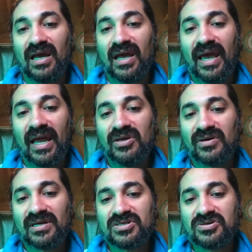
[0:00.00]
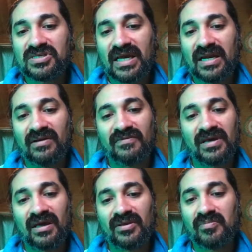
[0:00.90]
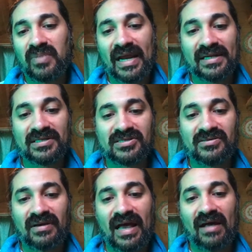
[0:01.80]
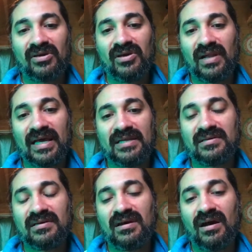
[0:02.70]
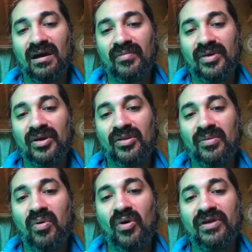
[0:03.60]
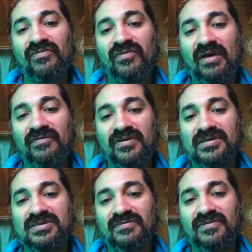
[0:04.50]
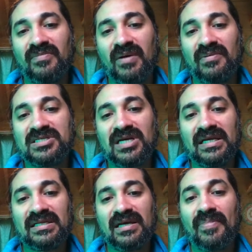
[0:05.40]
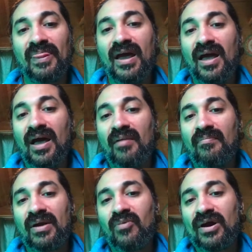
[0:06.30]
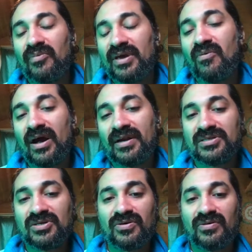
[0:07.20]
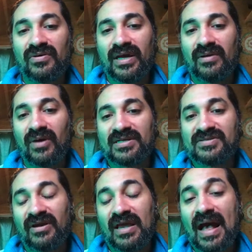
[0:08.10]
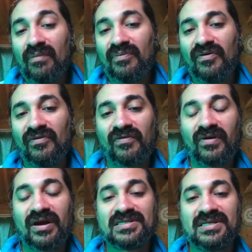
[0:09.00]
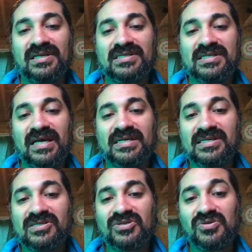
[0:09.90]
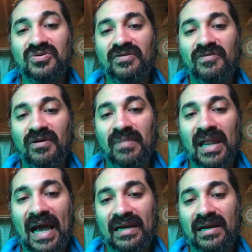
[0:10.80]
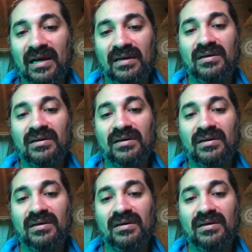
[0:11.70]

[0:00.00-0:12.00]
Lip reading: And you can choose any of the other planets to calculate, the point of reference of the Bhava Chalita. But what we want to do, and what is very helpful for us in this case, is to do it from Lagna.